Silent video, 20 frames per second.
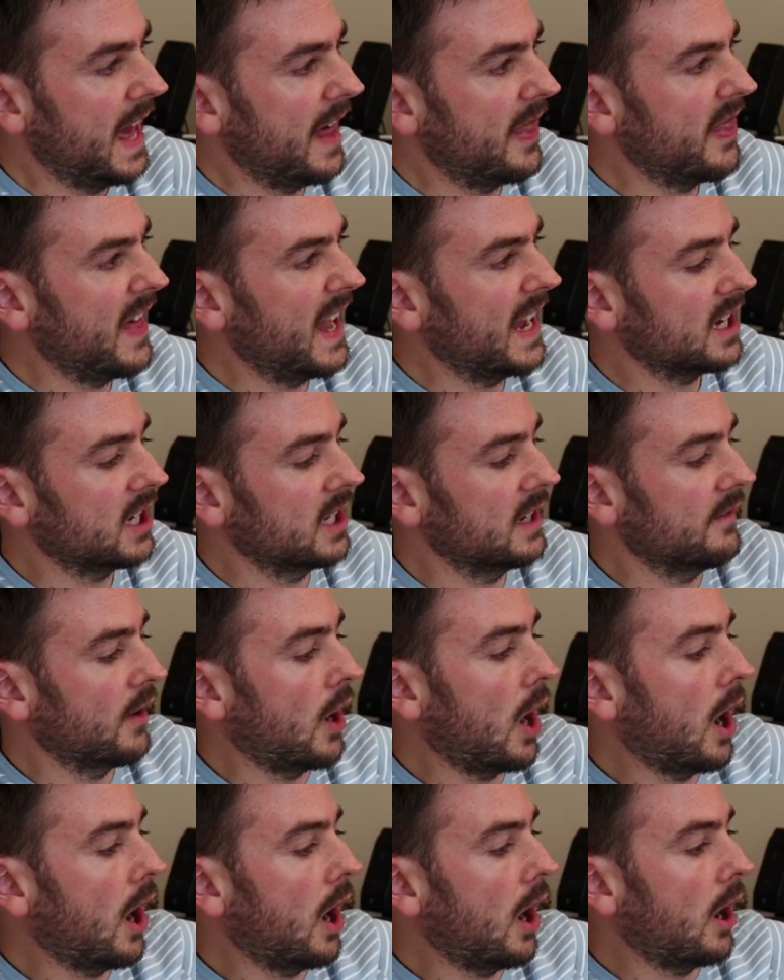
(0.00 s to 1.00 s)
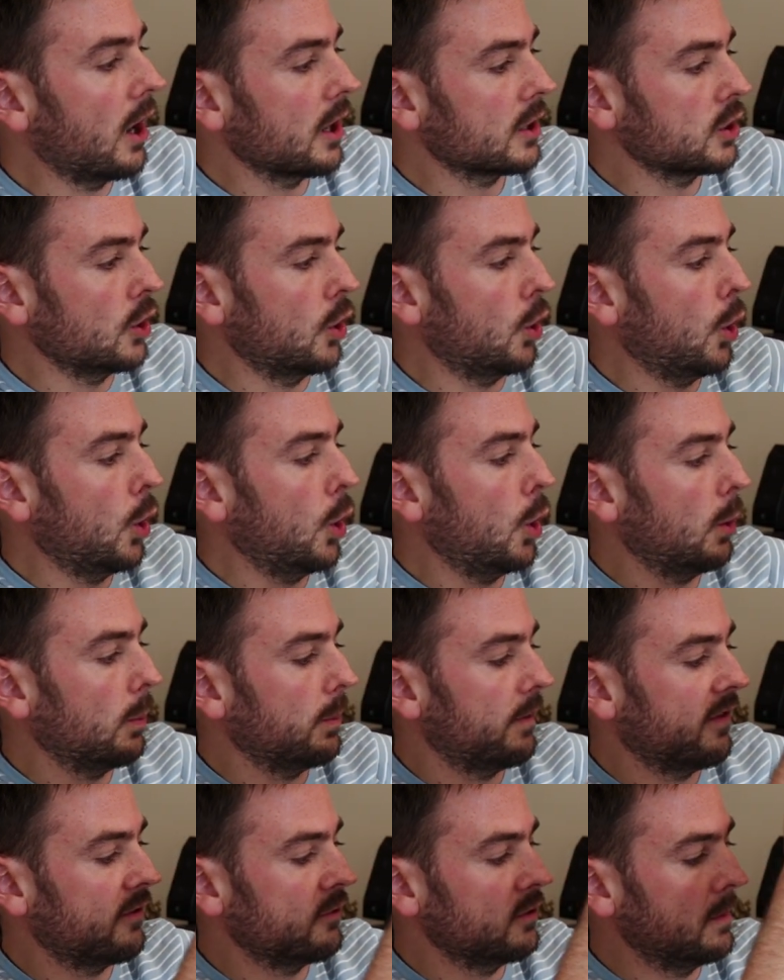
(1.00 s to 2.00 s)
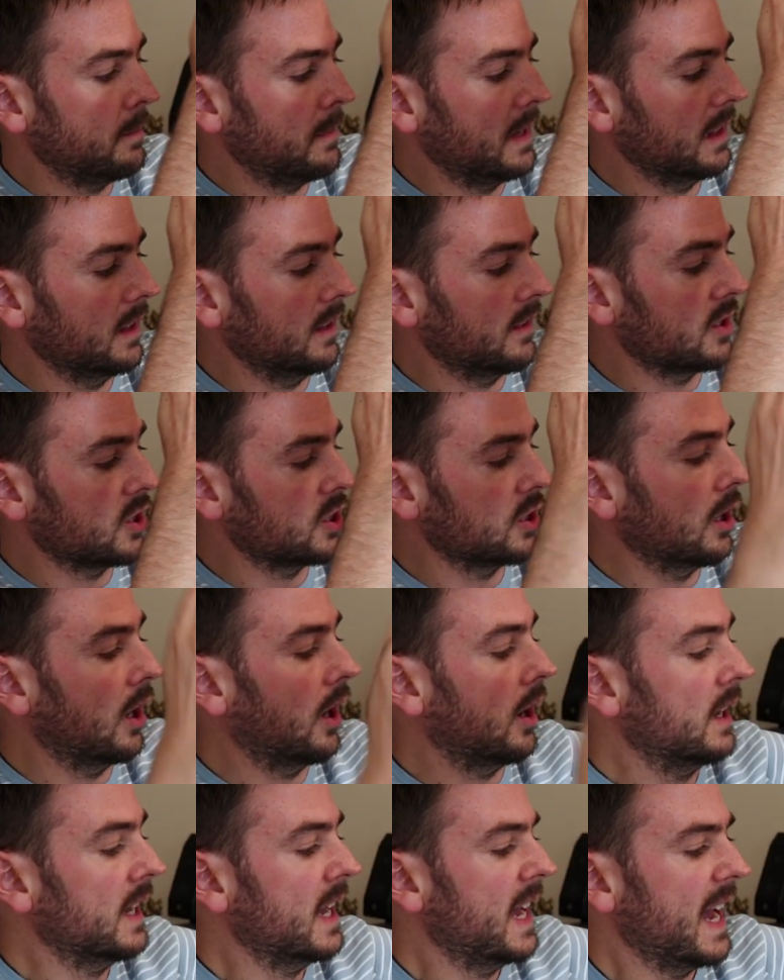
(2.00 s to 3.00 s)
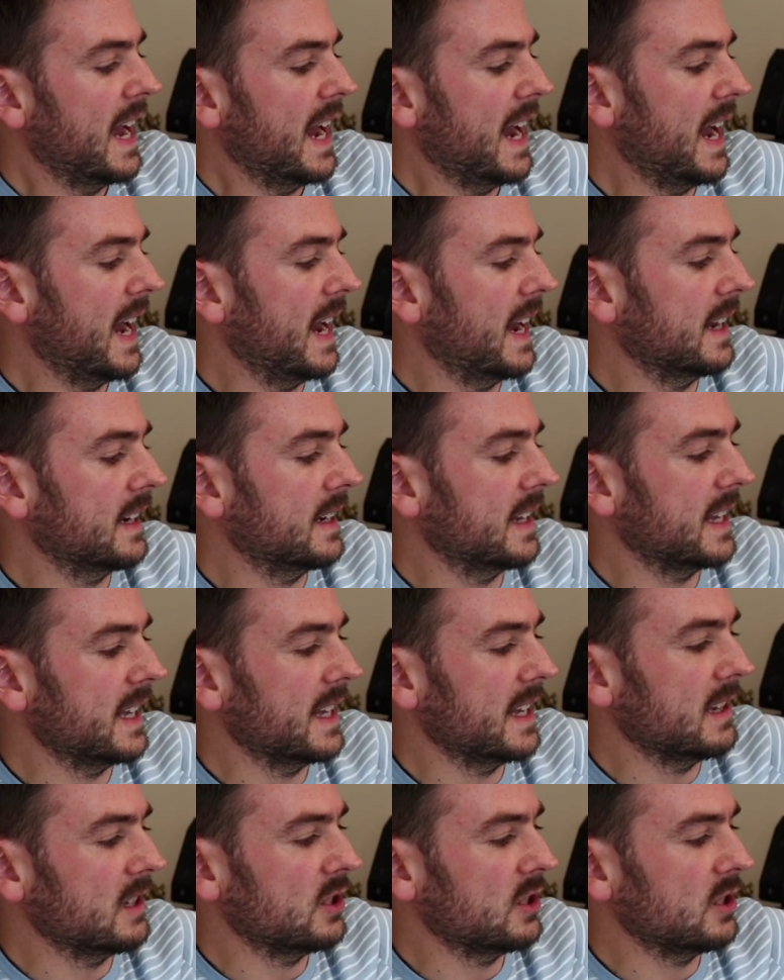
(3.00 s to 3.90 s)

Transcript: and that kind of arced up through the middle of the shot, and